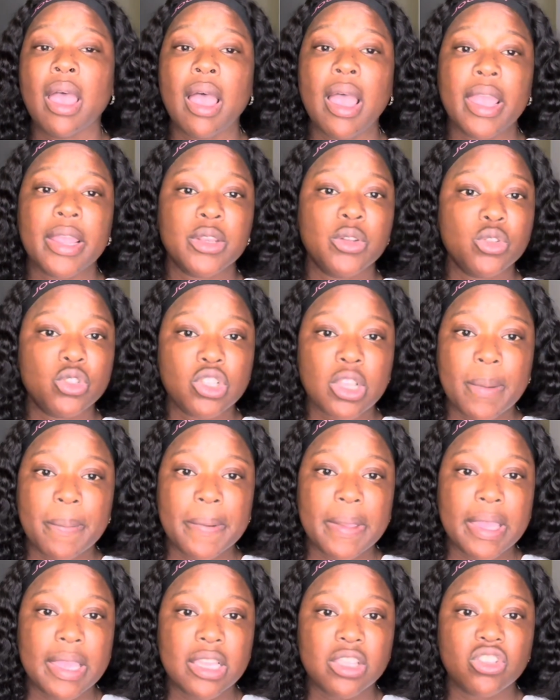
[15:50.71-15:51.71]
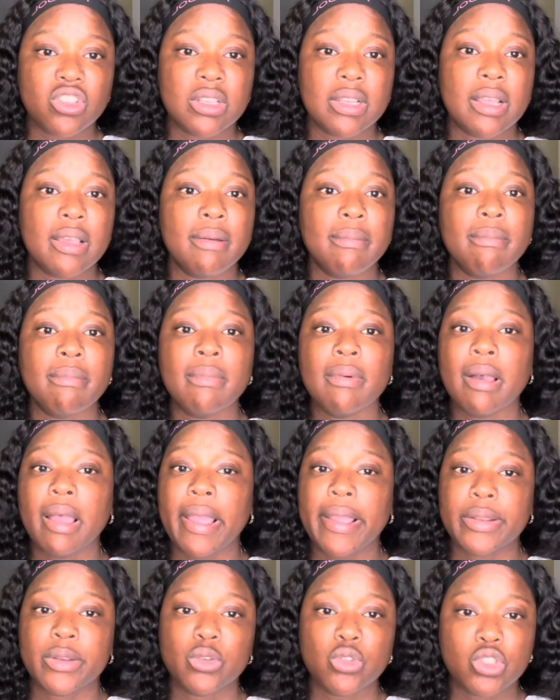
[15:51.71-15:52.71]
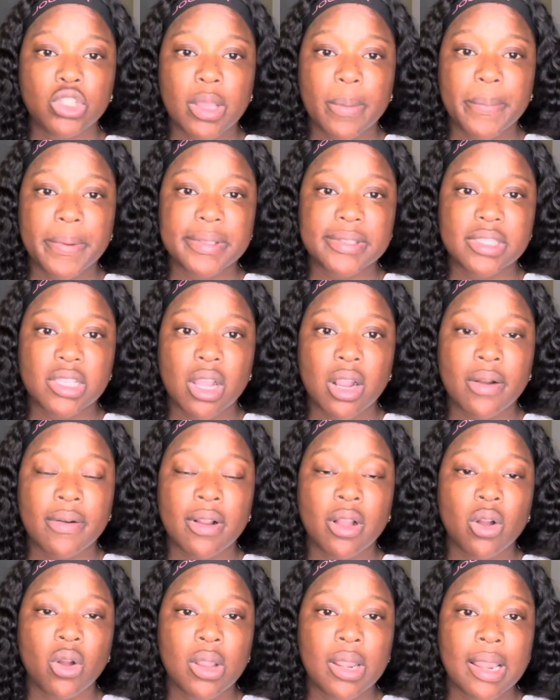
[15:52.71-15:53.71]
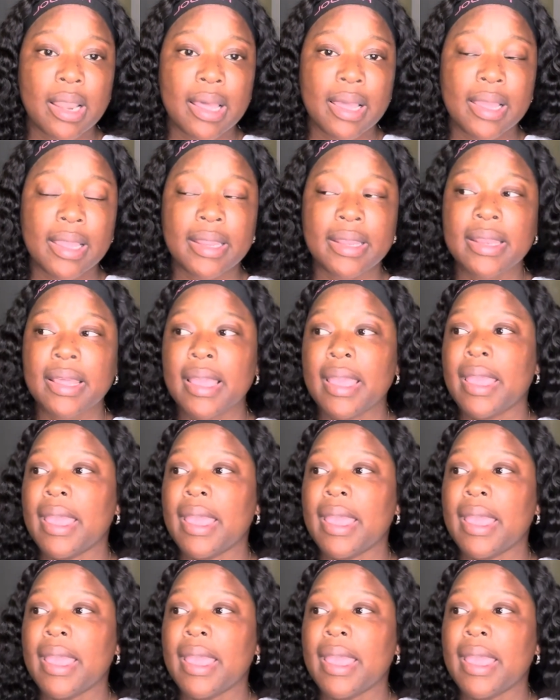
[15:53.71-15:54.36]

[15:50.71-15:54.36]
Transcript: I do shop at H&M, I do shop at Zara online,